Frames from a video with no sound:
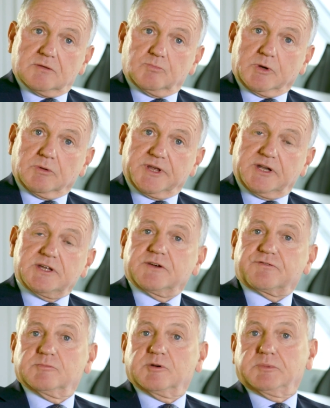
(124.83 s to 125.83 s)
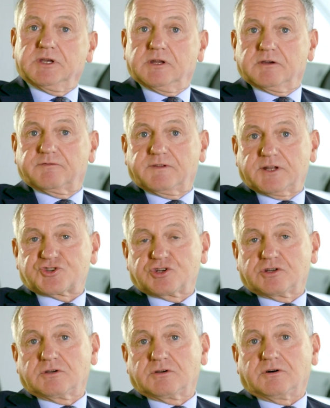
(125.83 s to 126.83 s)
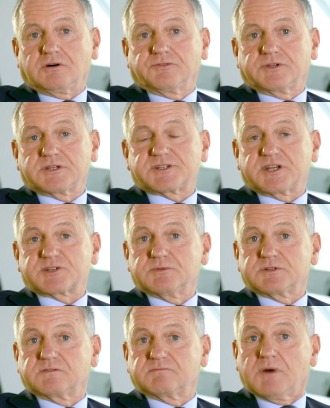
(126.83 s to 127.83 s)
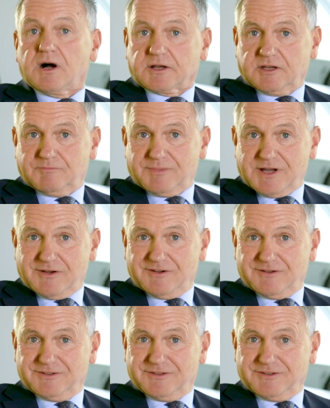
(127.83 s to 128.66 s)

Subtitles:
We will then hear from Amelia Fletcher on the assessment of market power,